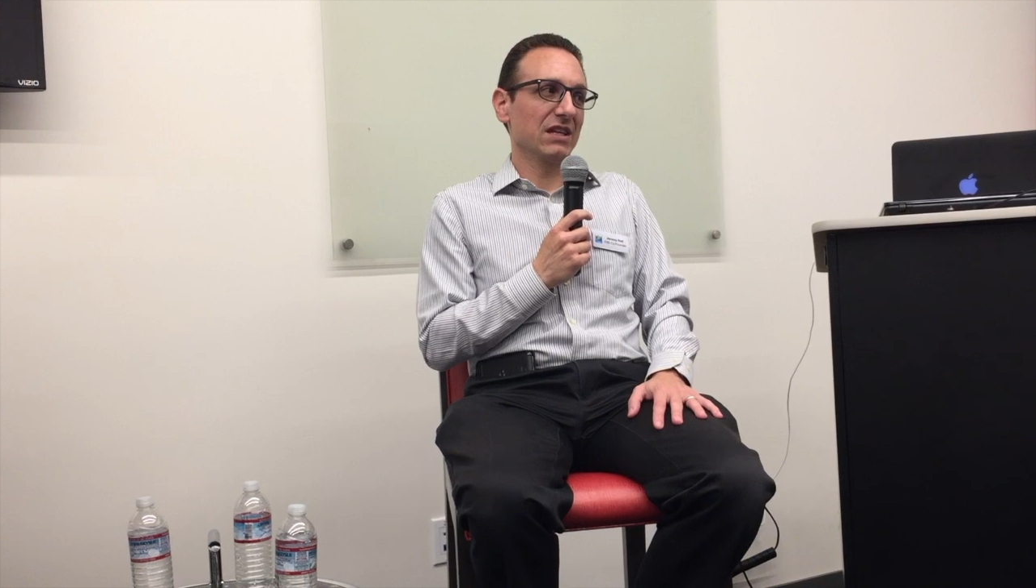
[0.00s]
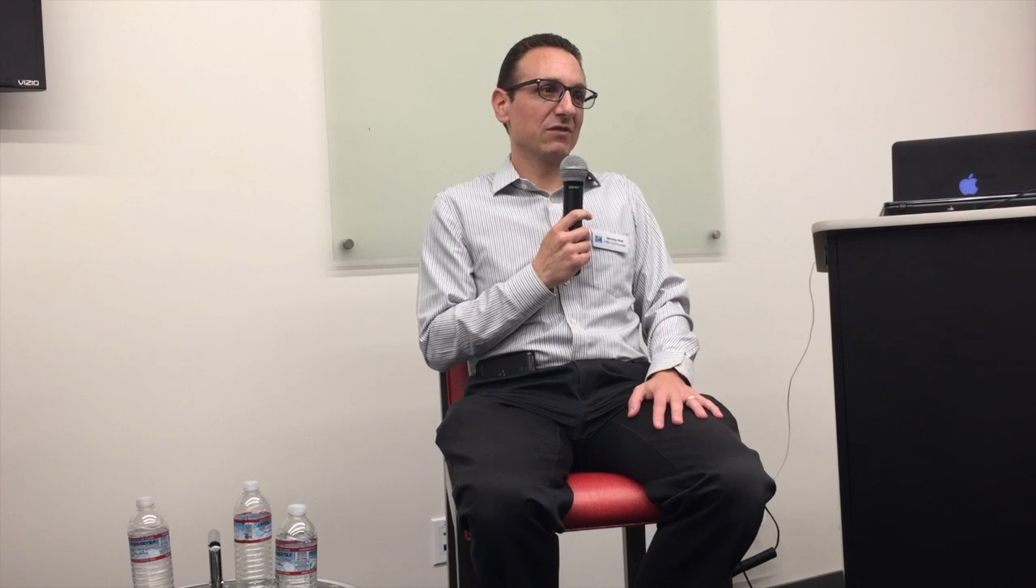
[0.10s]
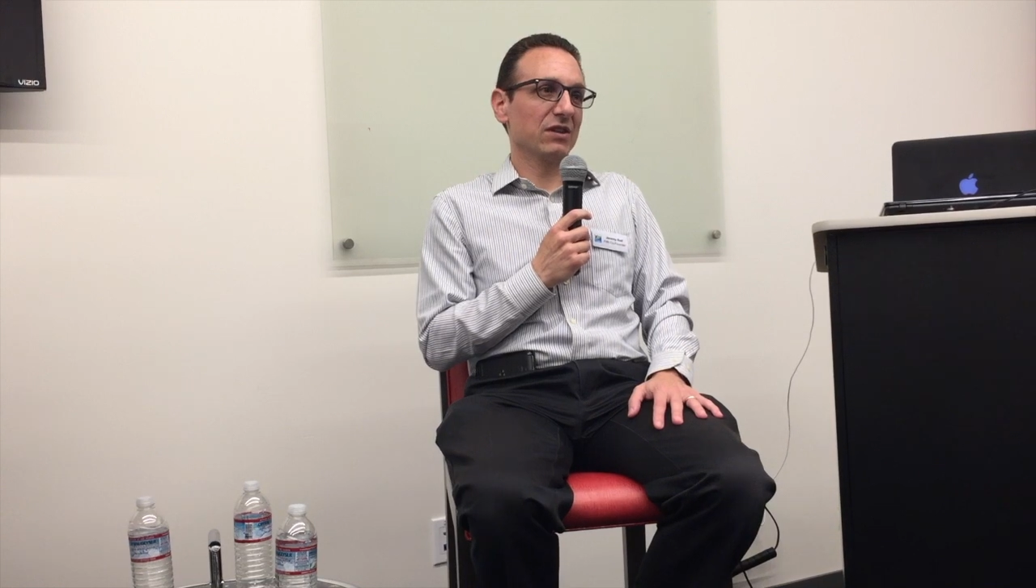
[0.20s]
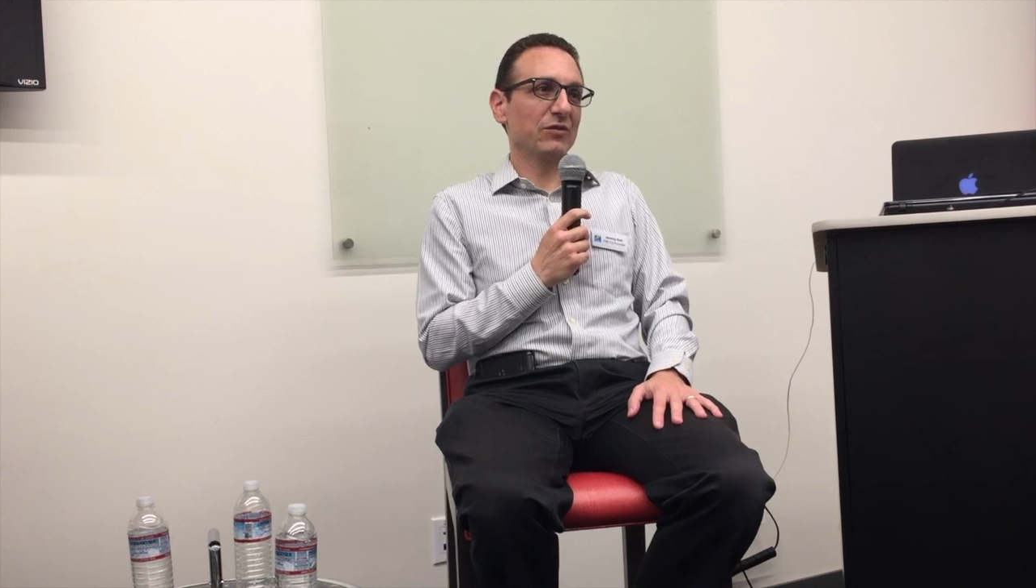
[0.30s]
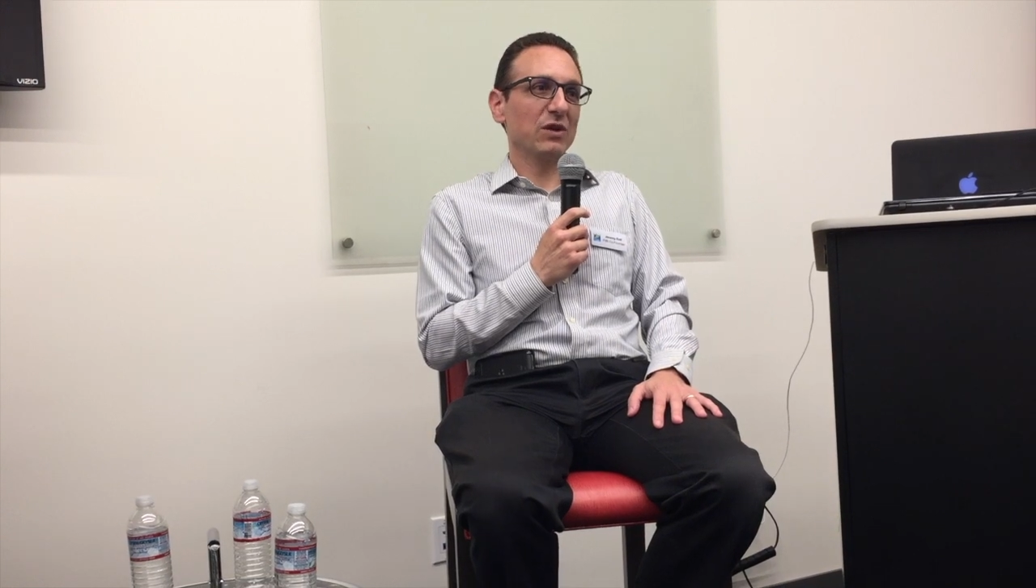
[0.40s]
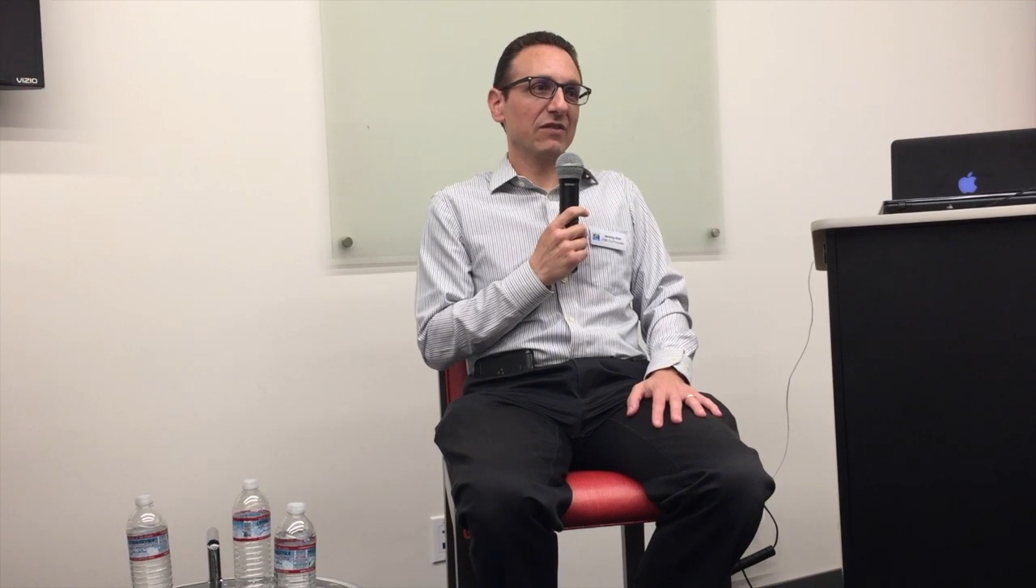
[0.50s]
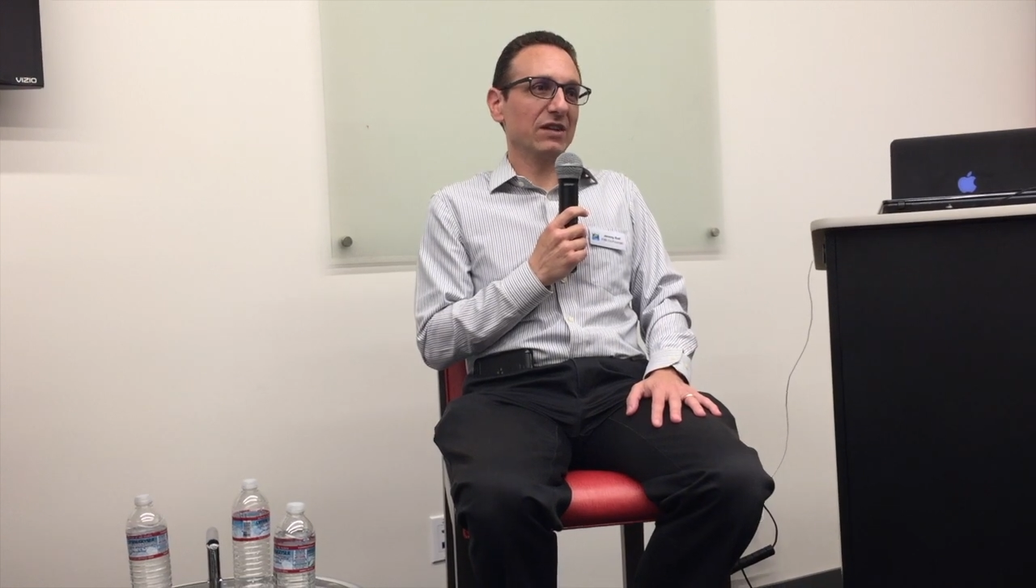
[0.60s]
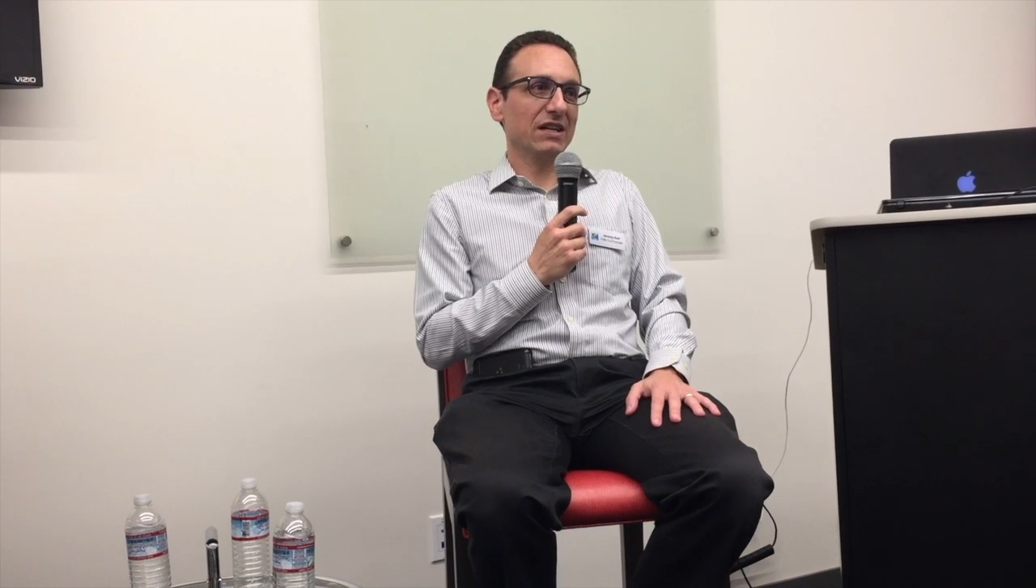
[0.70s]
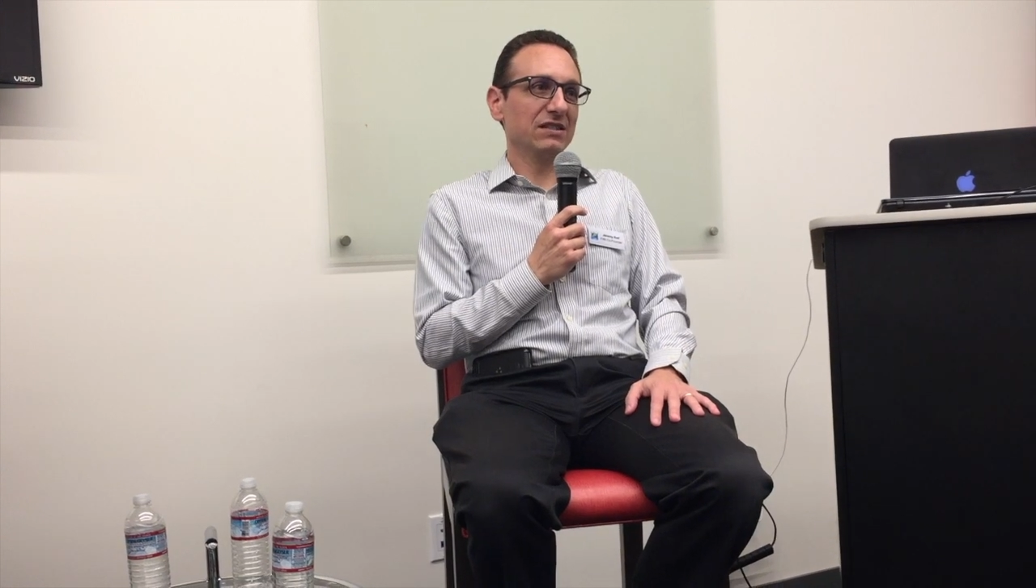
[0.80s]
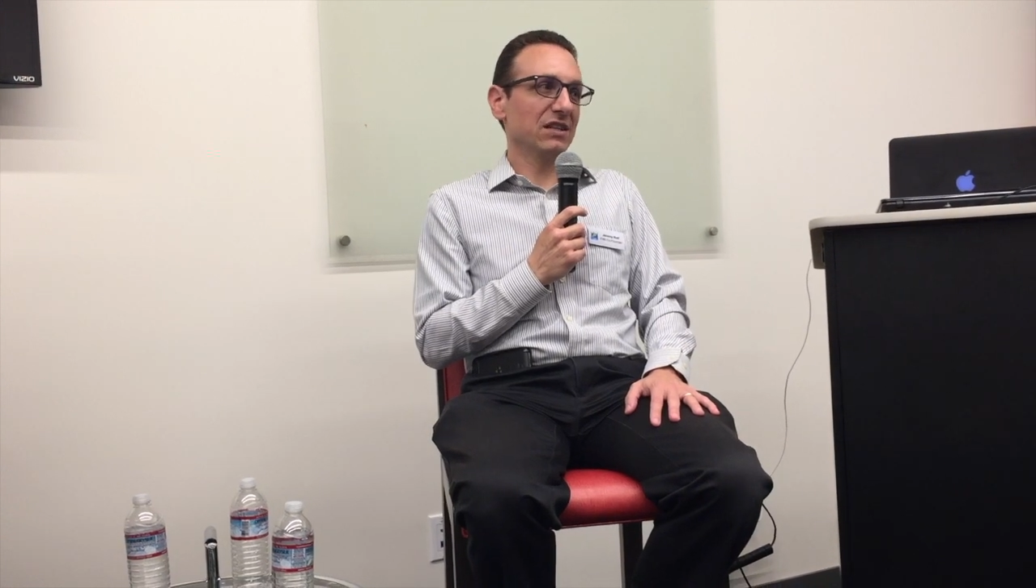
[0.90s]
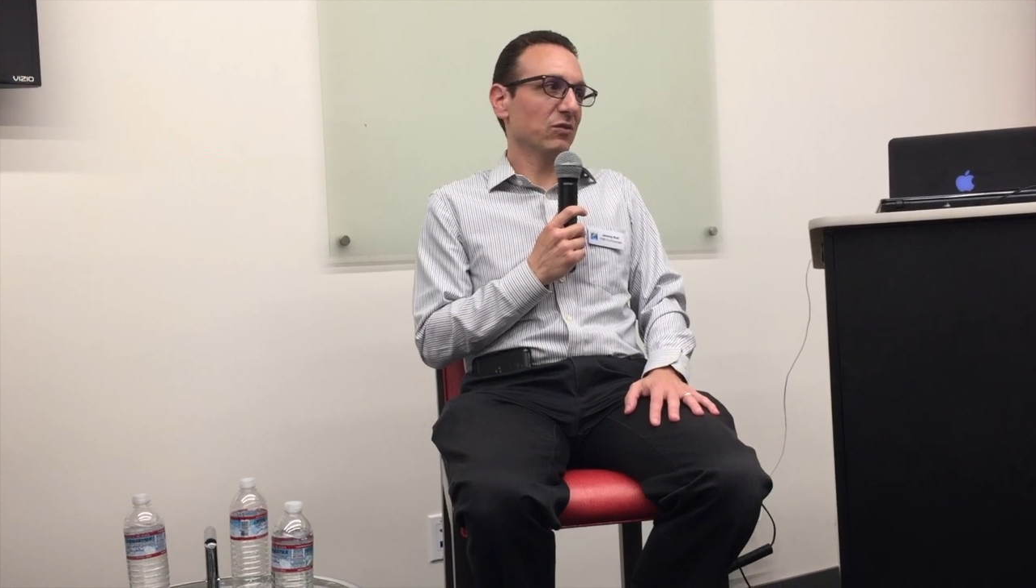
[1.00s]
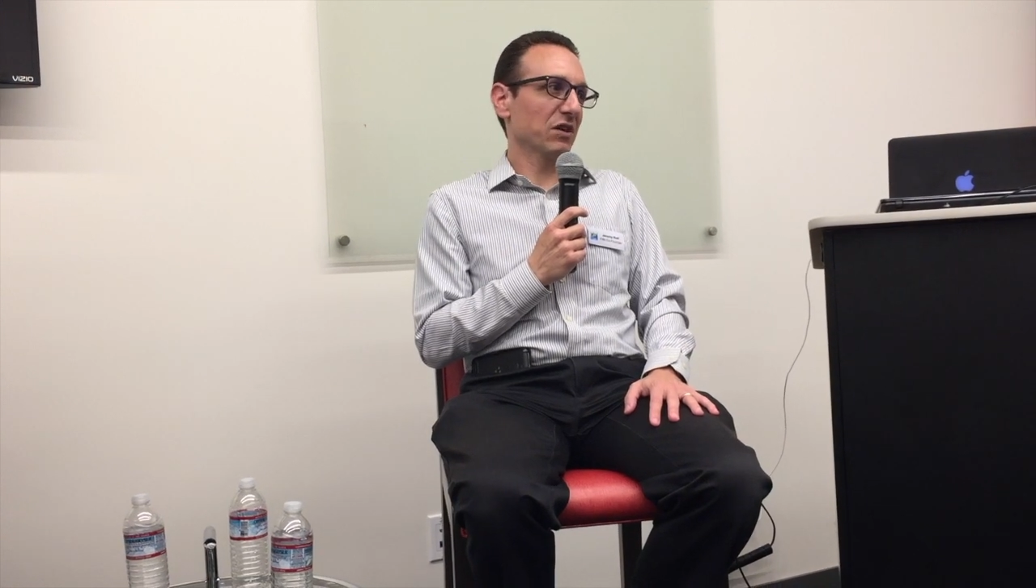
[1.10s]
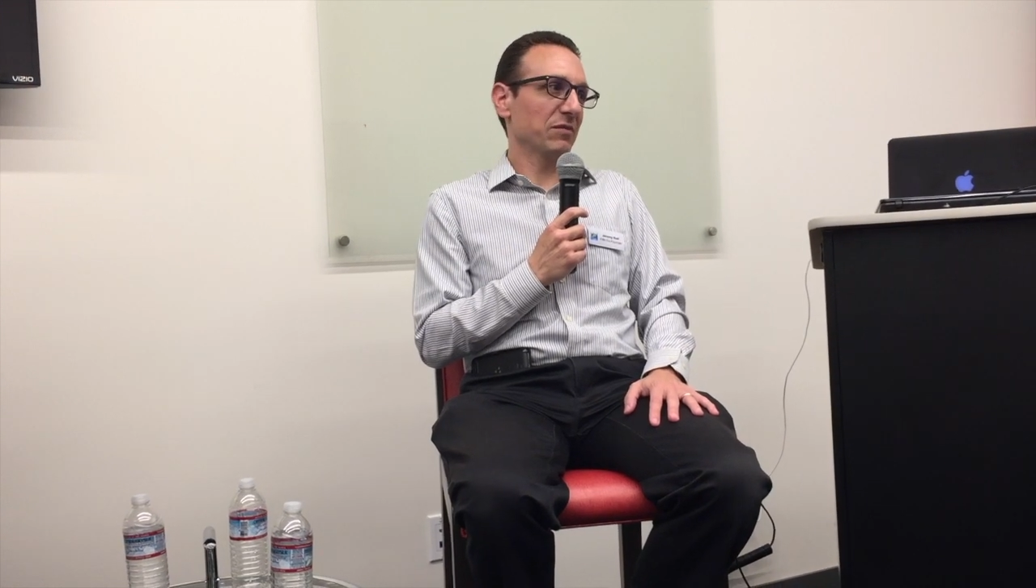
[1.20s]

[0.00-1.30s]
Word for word: even if you have an idea what